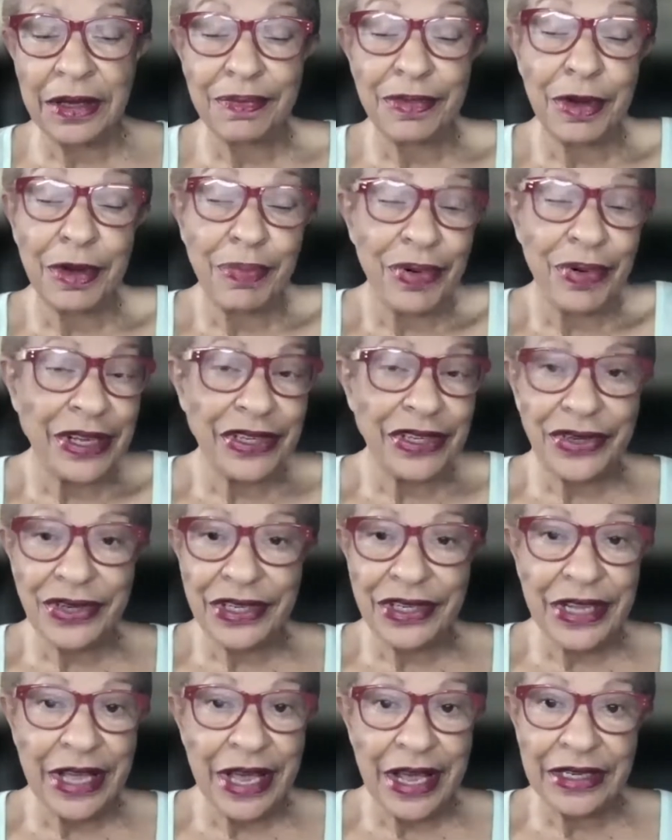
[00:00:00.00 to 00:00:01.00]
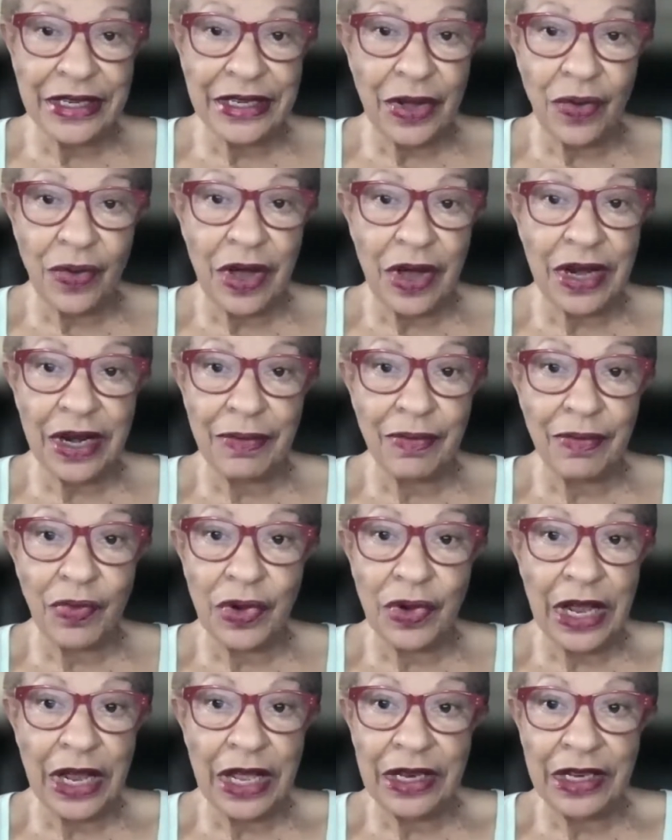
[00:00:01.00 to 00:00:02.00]
depressed or sad as I want. And
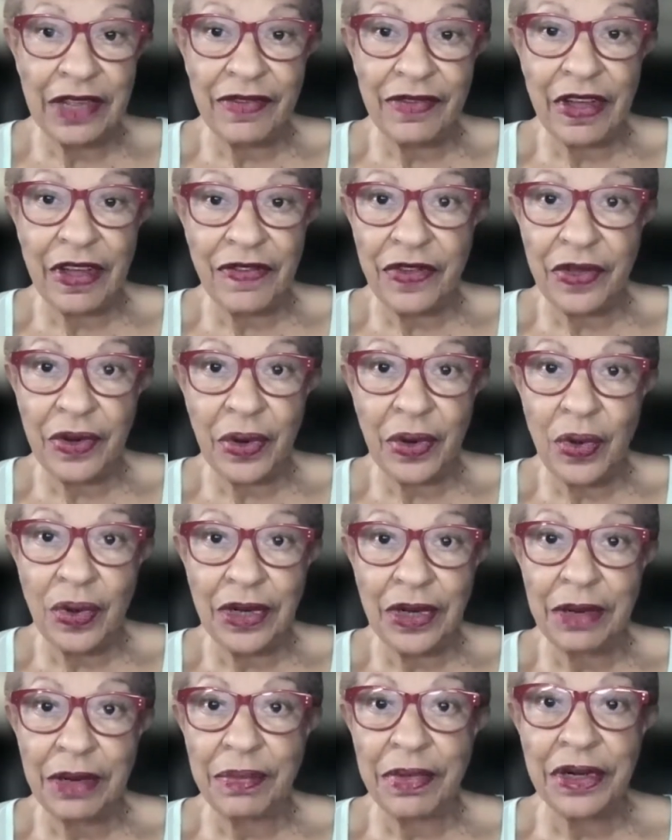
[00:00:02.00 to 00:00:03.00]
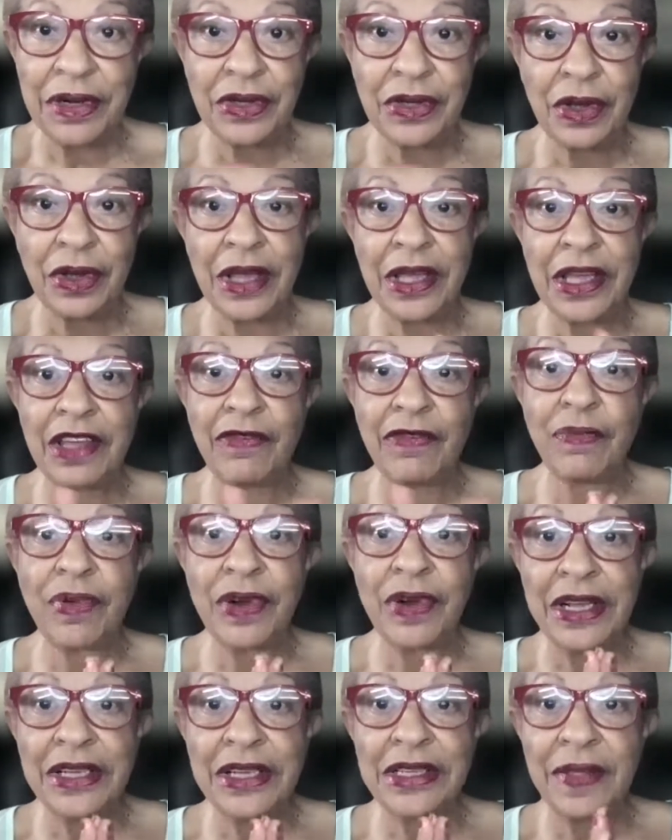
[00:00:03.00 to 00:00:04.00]
when I leave, I feel a whole lot better. So I give
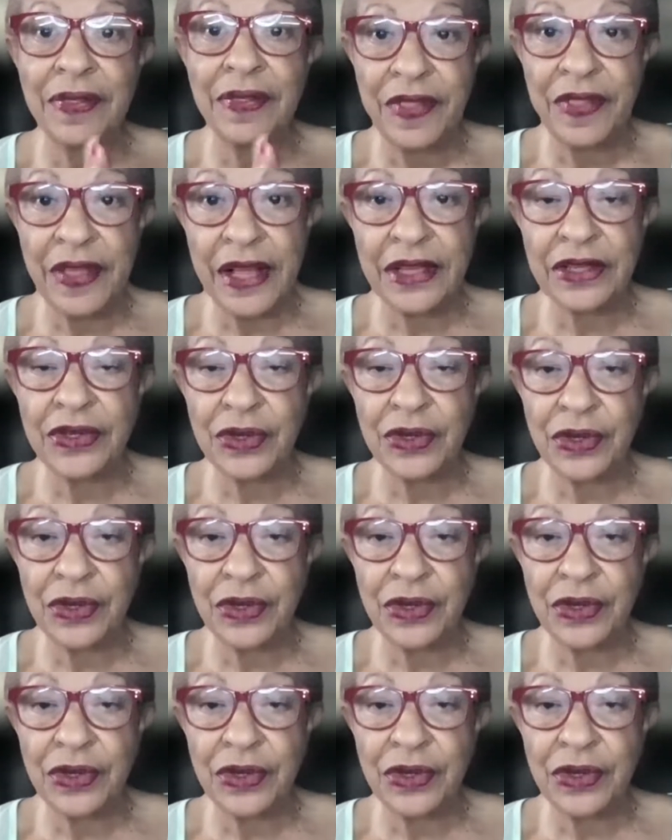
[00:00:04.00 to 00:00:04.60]
praise and thanks